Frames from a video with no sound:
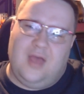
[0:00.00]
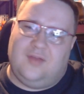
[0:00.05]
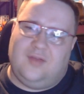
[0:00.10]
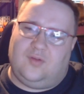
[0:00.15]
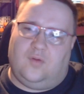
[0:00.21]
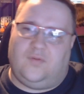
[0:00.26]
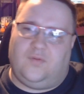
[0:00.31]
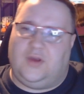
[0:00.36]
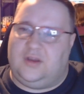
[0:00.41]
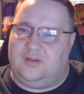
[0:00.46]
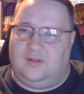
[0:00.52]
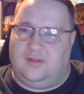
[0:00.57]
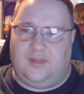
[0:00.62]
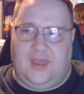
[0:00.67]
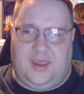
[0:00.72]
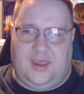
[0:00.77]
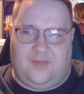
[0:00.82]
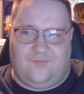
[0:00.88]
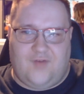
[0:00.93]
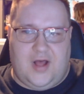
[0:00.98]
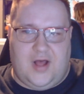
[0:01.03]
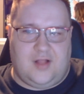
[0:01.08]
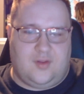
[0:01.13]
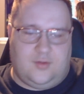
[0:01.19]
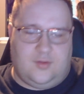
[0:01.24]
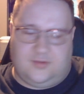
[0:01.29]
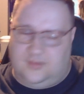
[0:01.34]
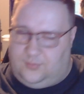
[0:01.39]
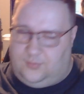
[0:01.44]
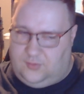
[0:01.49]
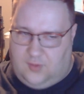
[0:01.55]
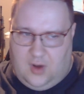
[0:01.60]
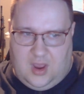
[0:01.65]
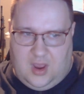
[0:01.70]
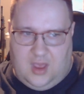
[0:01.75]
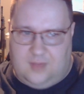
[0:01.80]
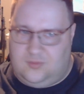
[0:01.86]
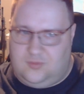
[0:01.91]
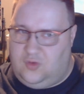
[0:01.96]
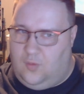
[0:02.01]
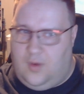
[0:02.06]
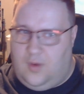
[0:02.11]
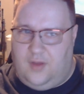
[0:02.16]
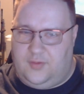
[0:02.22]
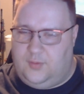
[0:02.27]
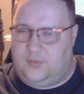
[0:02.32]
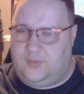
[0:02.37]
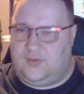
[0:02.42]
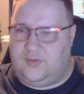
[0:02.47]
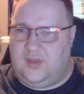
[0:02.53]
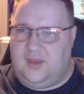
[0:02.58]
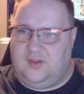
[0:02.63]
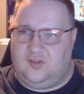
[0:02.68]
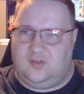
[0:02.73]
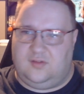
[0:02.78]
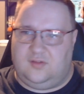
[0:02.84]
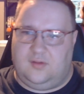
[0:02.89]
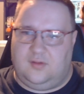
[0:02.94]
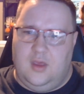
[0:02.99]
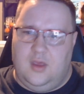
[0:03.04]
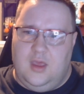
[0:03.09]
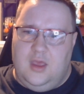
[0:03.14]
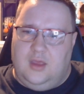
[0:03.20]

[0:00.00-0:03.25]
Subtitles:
Don't forget to like, follow, subscribe, do all those things.